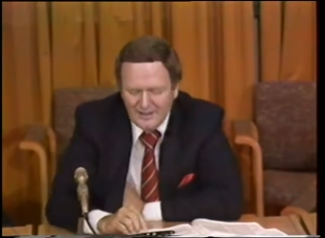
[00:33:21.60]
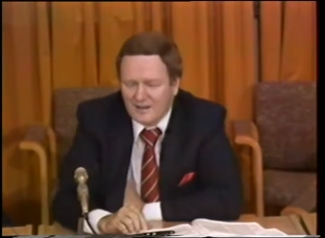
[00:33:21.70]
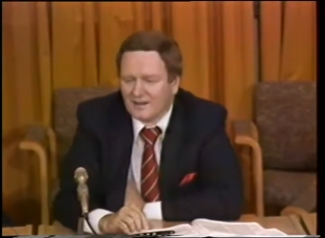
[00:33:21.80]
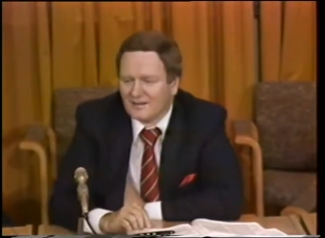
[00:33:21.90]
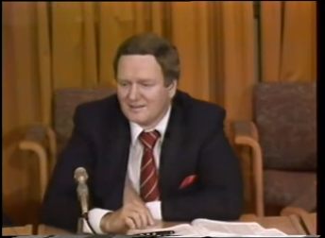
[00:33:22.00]

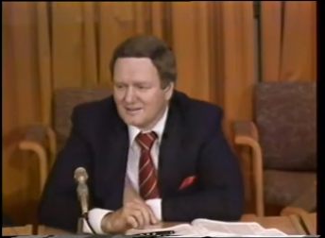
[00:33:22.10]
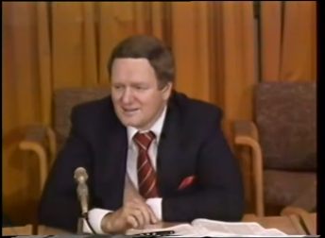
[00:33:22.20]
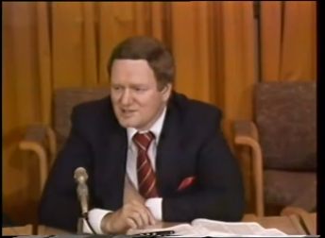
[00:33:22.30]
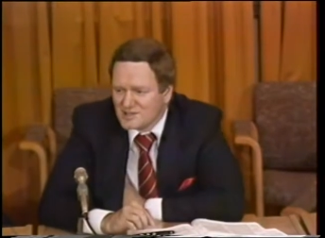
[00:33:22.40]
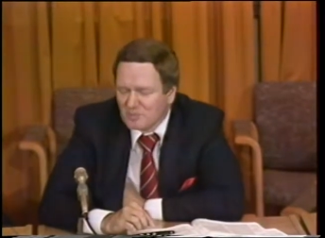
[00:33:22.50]
Uh,
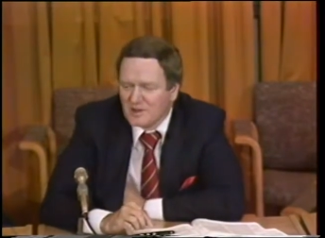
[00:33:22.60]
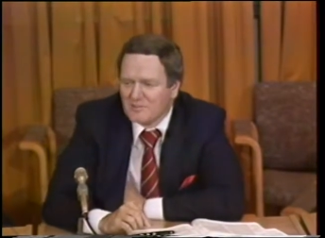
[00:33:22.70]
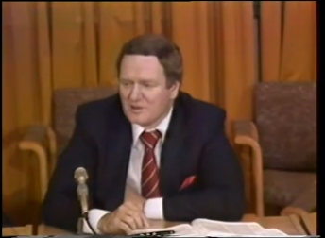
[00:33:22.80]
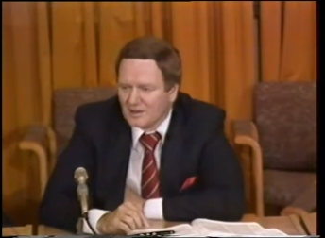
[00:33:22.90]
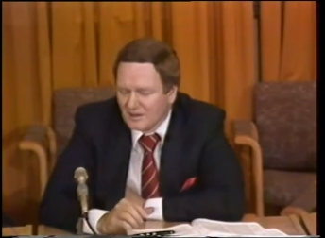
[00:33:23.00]

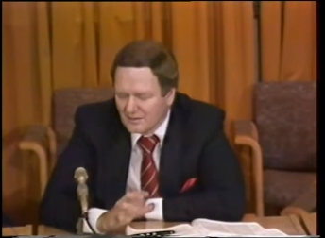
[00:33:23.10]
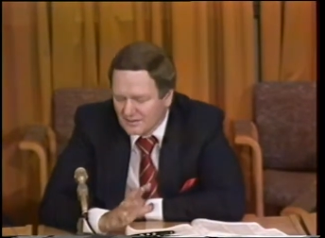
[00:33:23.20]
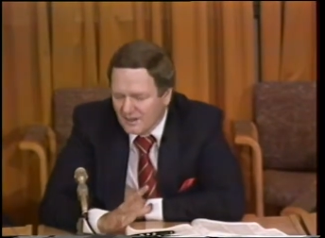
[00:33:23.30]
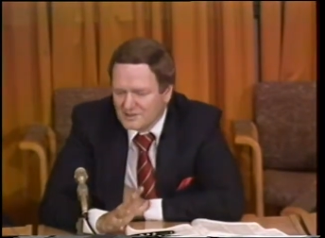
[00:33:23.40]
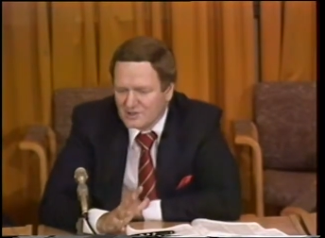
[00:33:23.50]
supreme
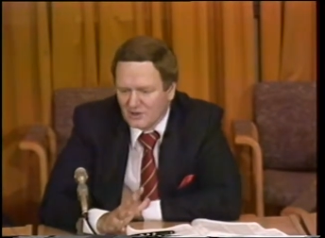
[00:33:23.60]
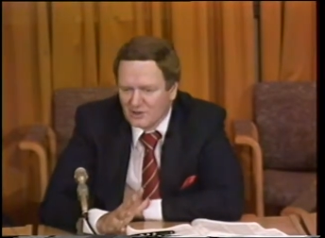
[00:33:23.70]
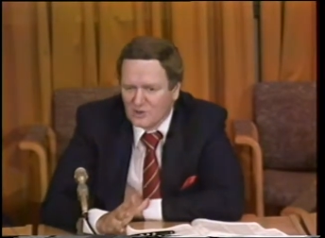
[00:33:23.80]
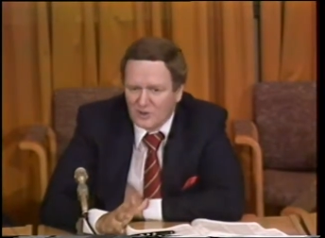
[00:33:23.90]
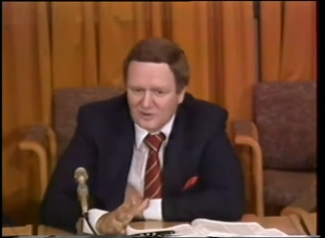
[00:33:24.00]
or
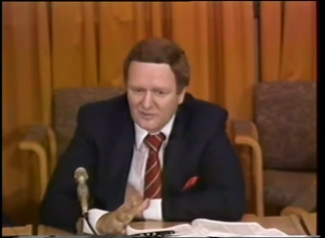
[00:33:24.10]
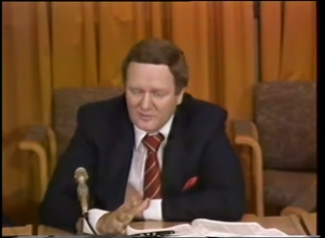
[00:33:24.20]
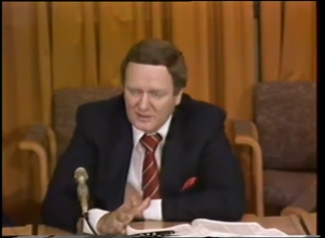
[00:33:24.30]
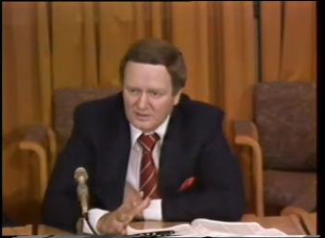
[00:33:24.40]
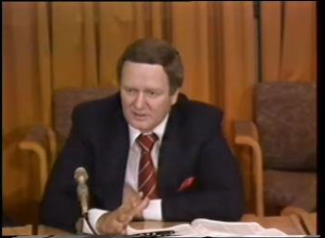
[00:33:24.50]
Ontario Court of
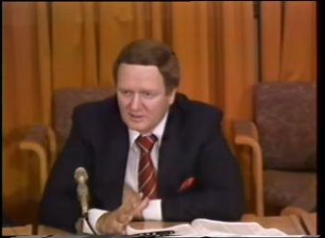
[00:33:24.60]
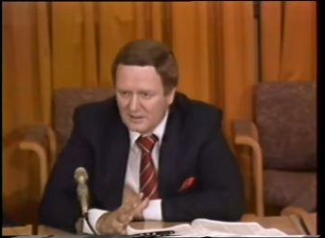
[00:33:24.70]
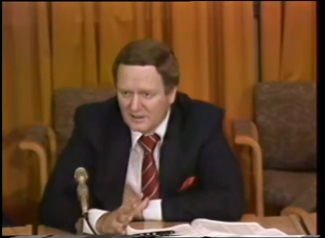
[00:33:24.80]
Appeal,